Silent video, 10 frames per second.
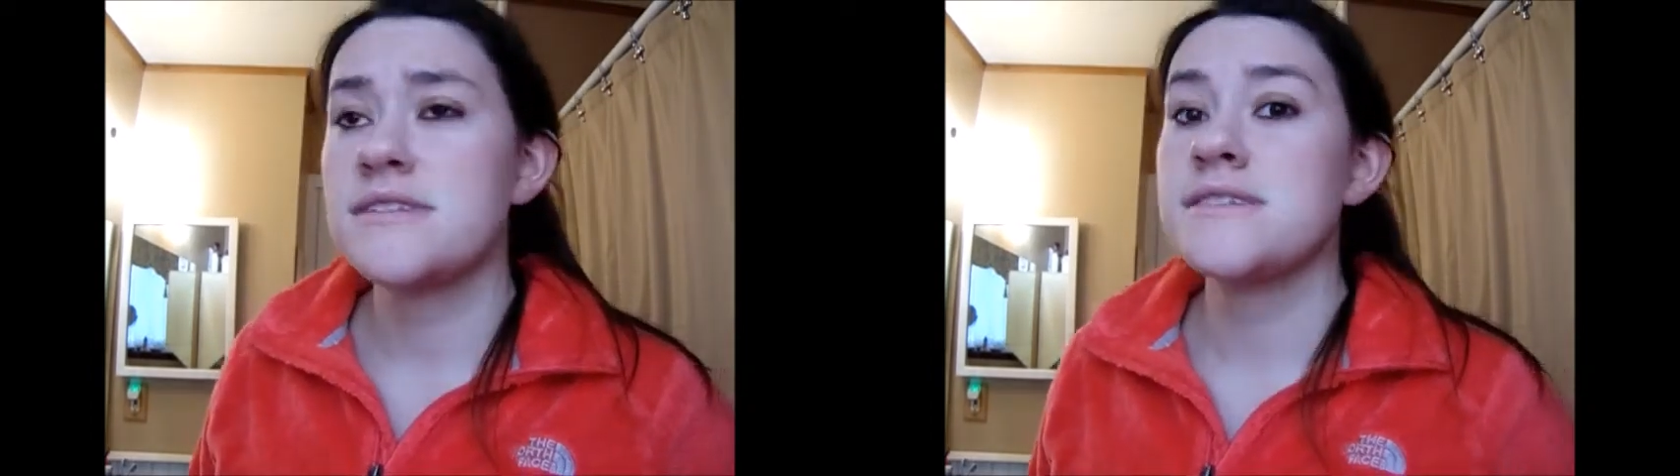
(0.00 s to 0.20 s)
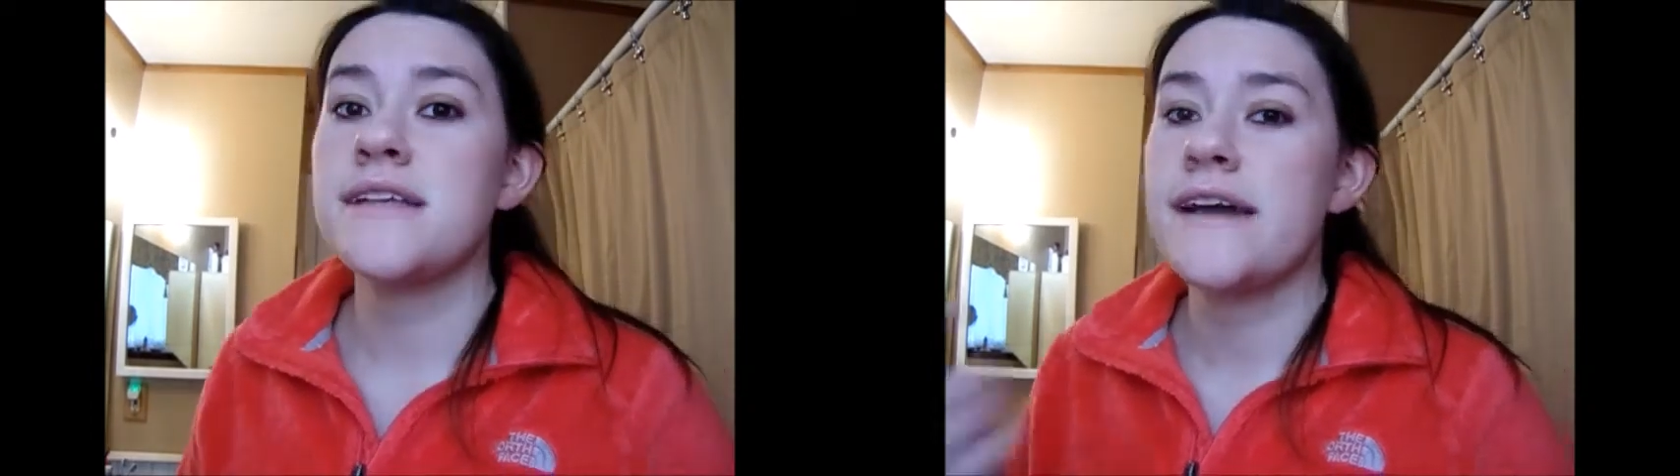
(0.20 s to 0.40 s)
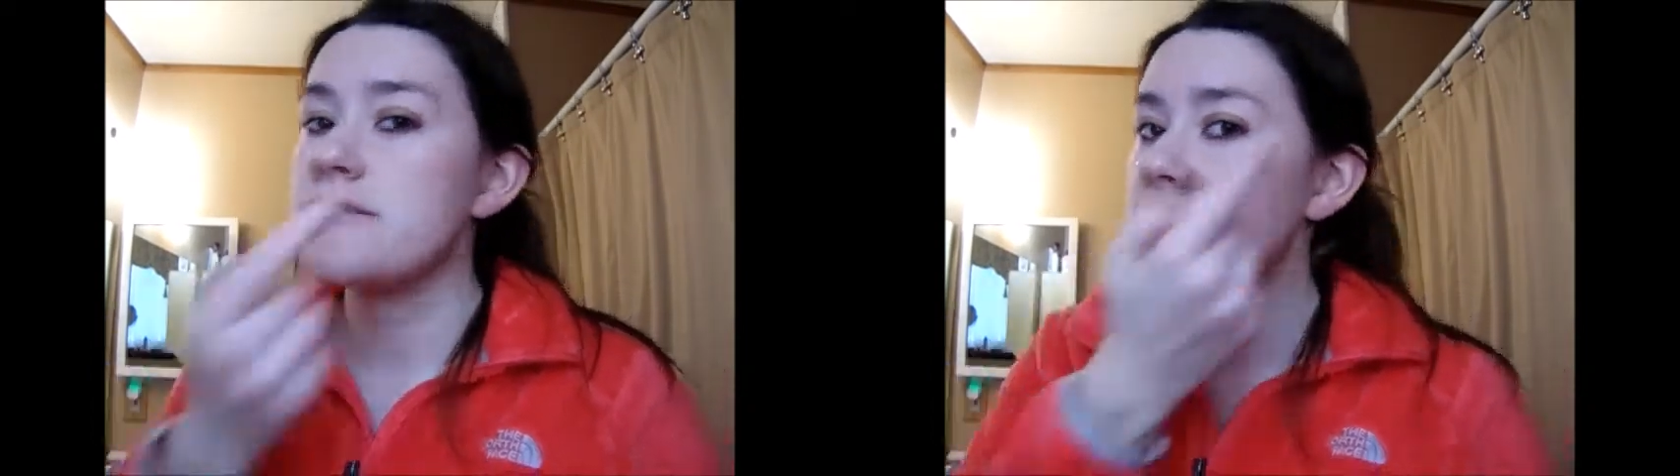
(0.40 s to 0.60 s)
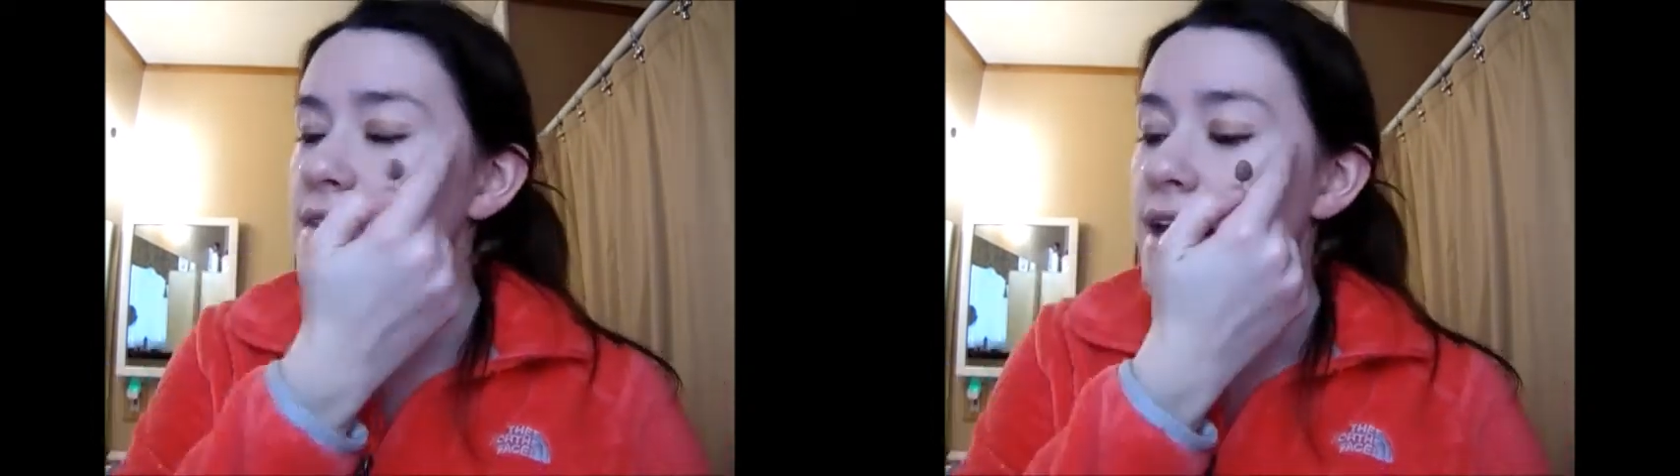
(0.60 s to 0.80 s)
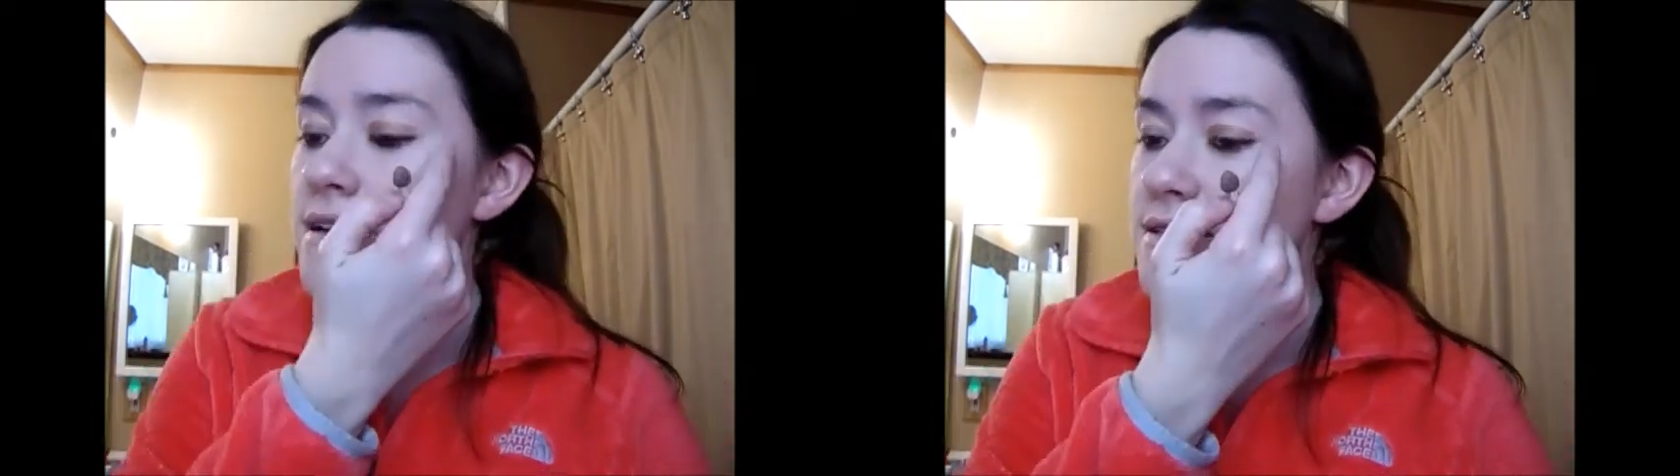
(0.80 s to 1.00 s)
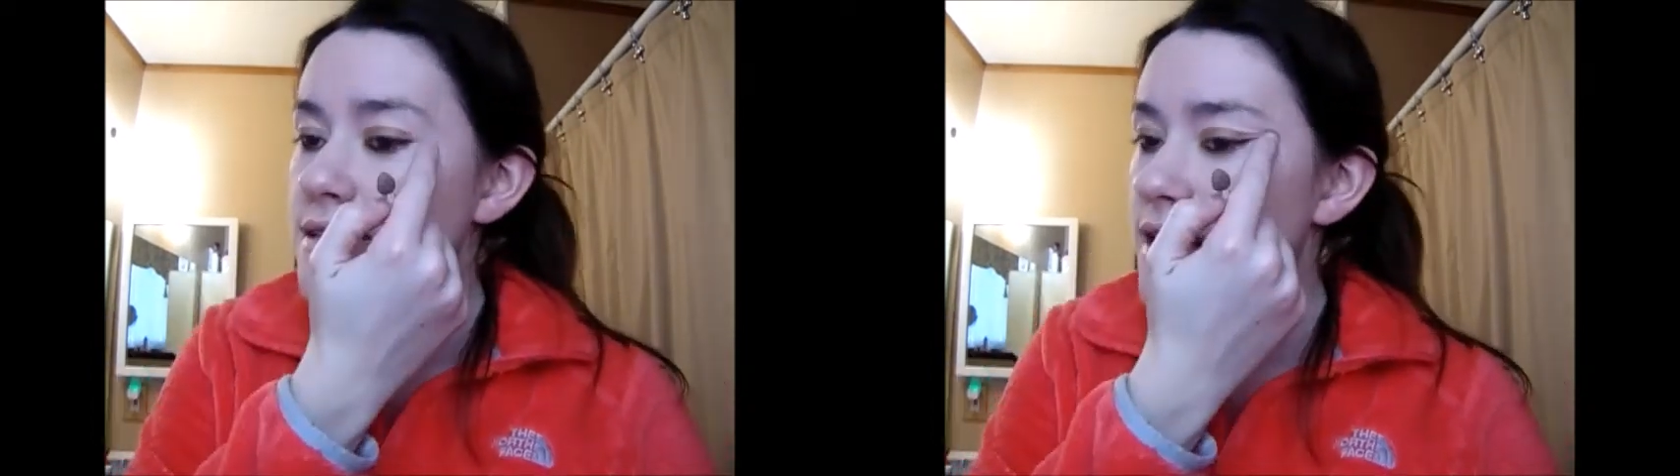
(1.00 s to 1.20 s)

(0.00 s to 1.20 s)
It's lighter than this,